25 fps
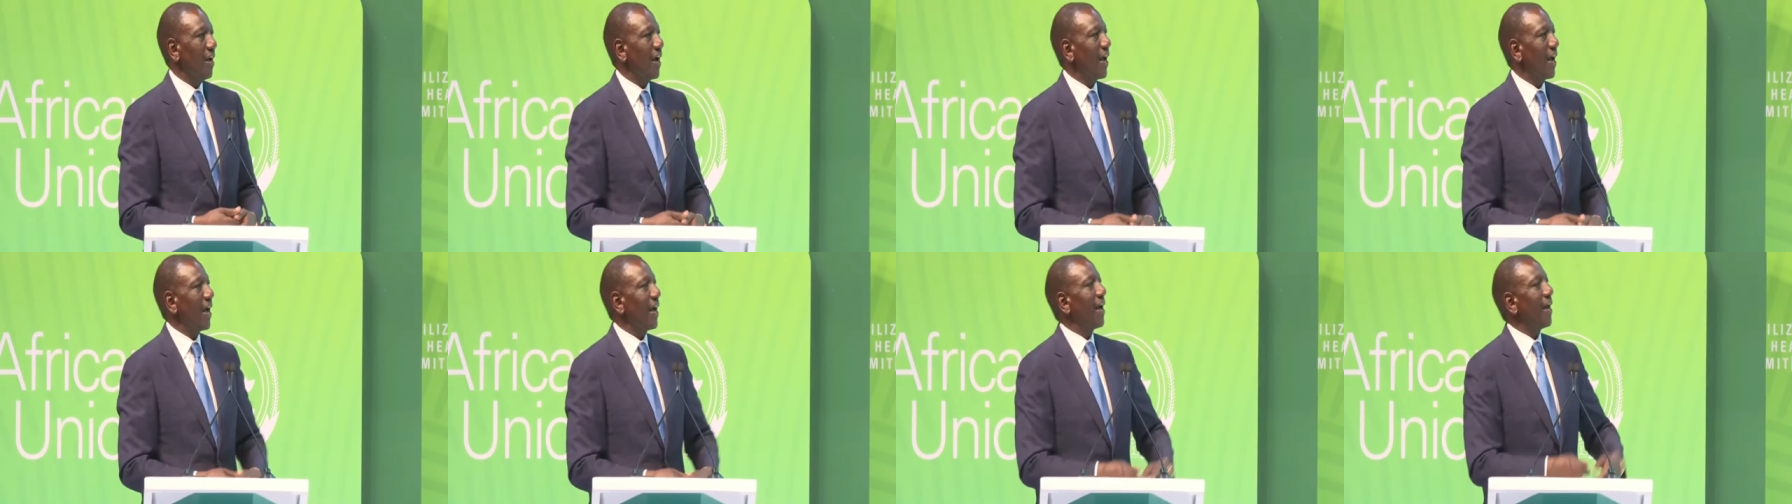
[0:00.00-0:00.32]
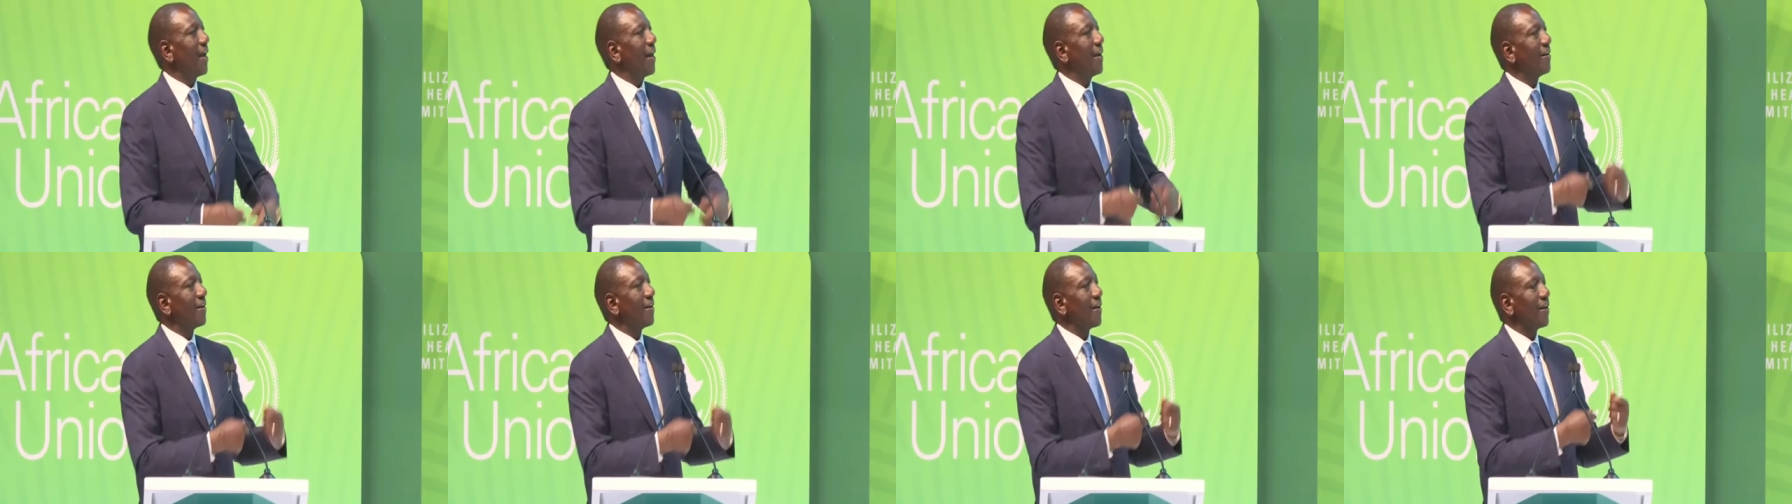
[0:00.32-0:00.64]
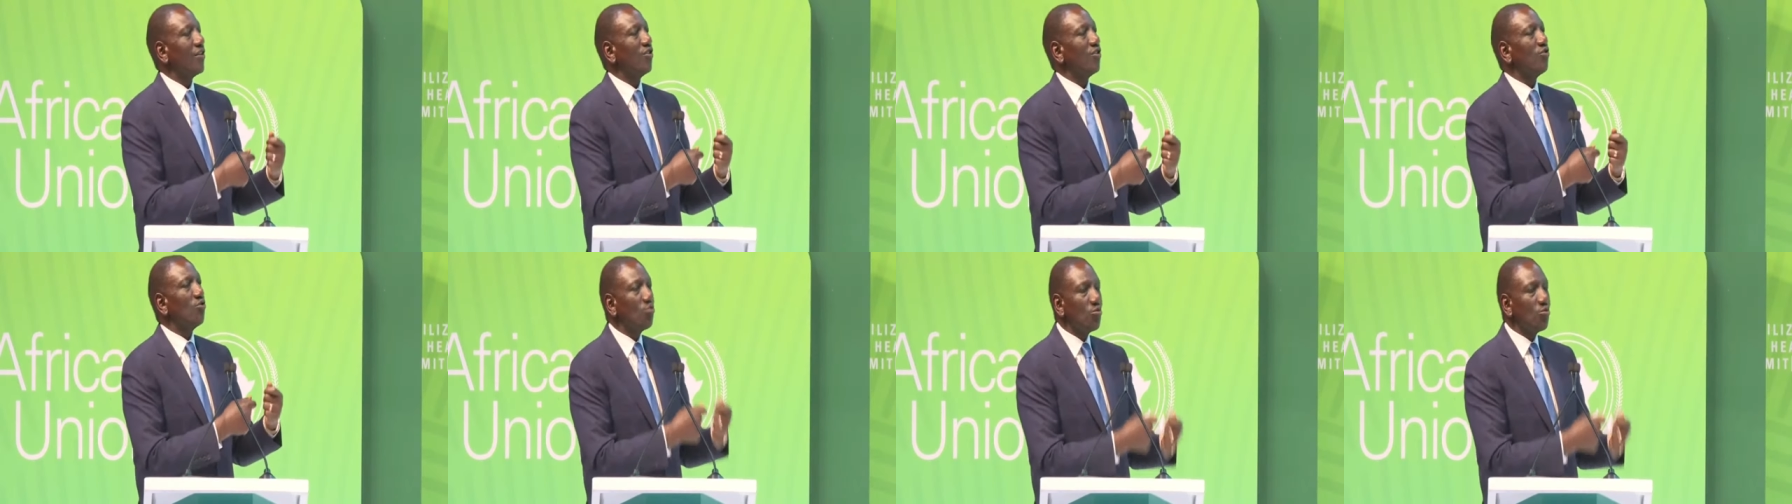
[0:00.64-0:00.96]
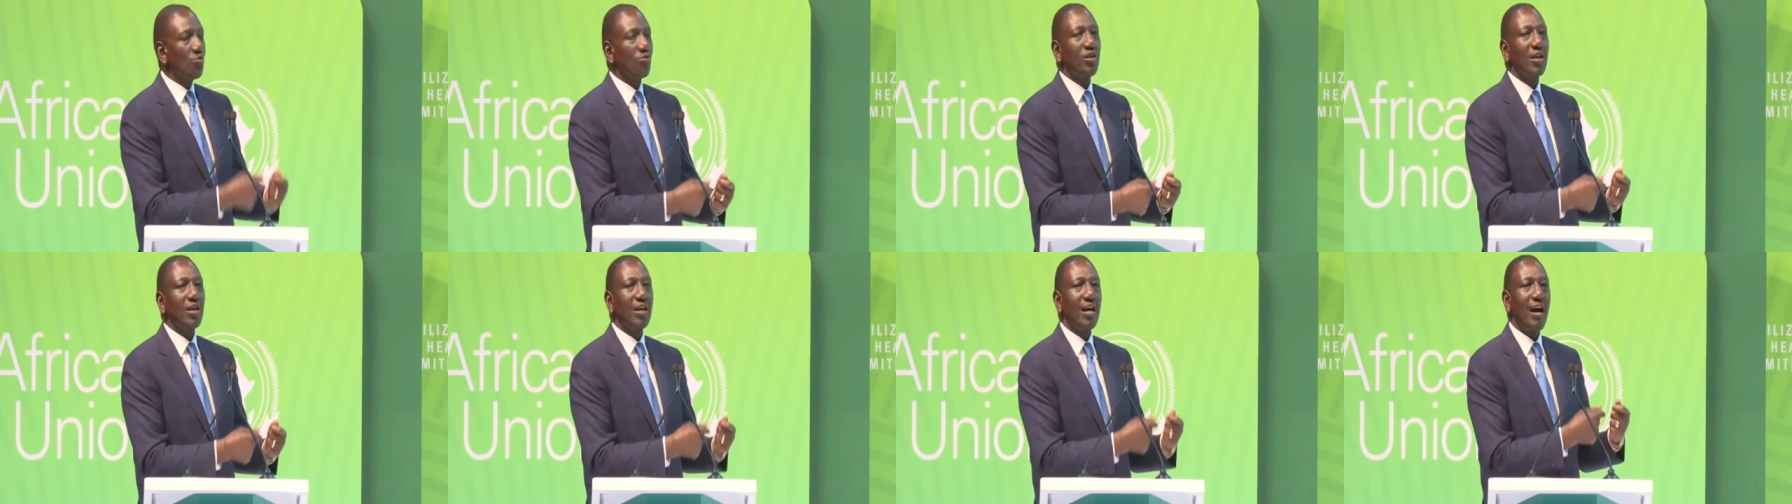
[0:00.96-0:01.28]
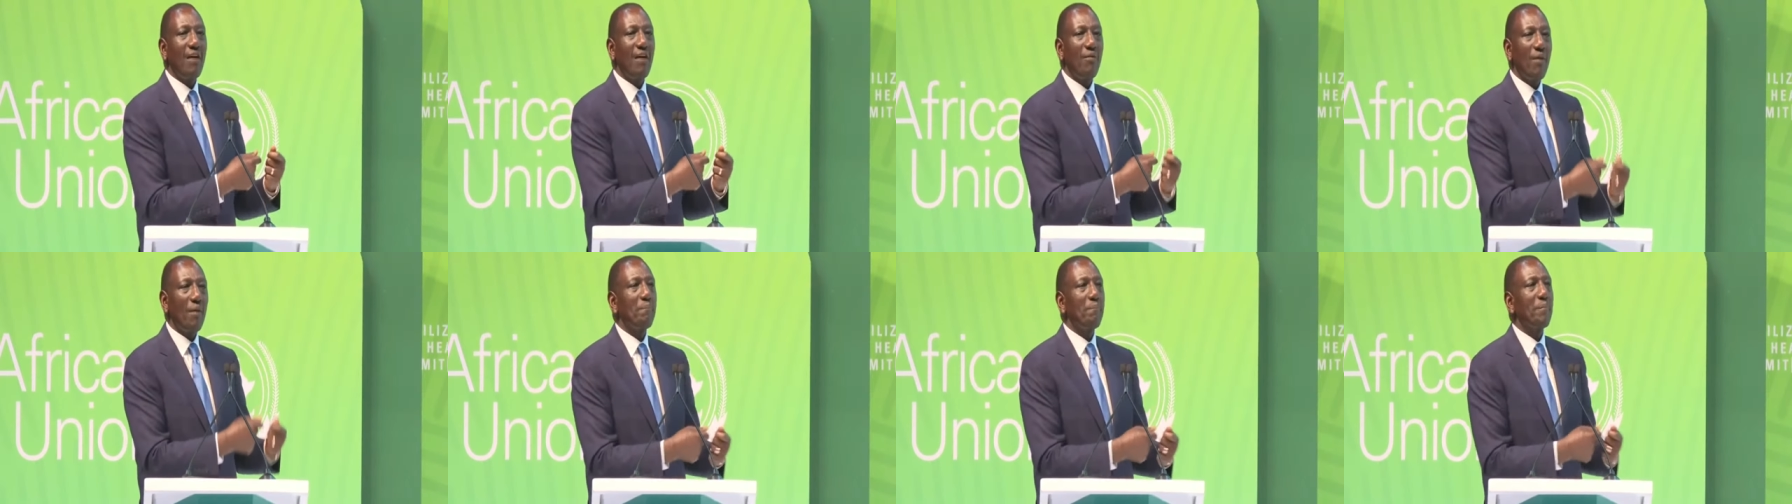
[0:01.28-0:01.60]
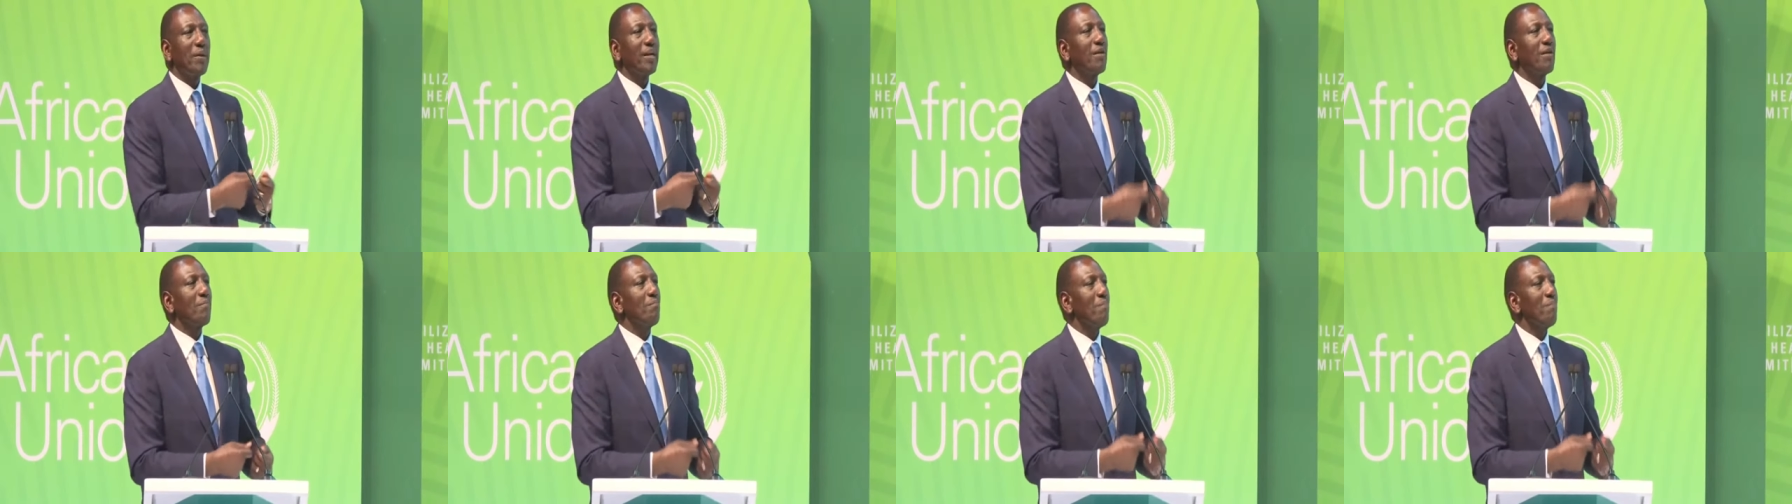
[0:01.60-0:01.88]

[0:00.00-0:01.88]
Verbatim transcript: and using our big